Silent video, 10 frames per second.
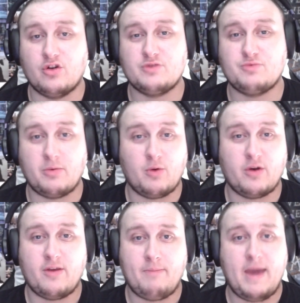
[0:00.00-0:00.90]
It's probably one of
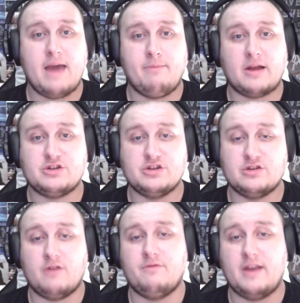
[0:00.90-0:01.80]
the better matches
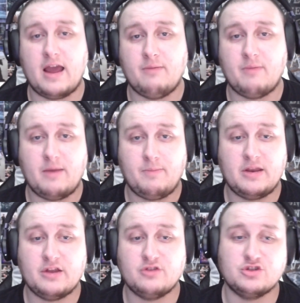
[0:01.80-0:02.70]
of the night in my
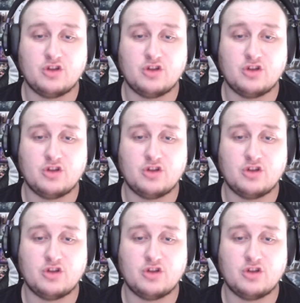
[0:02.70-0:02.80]
opinion, just